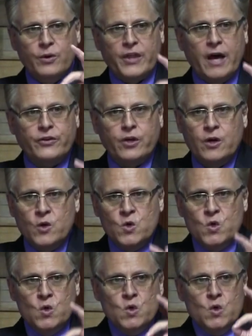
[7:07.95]
Without the
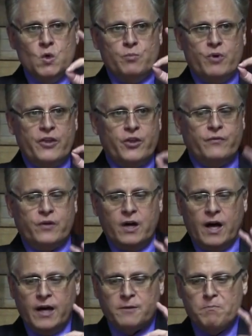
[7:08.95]
breath of
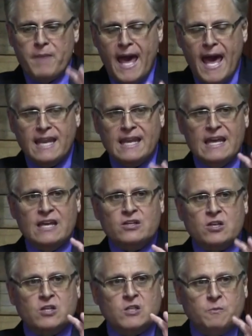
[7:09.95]
God, man
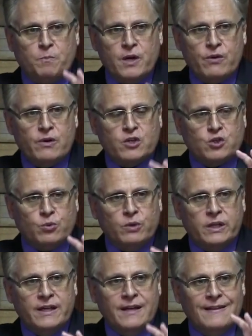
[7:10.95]
is
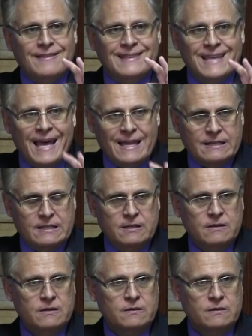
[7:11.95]
spiritually dead.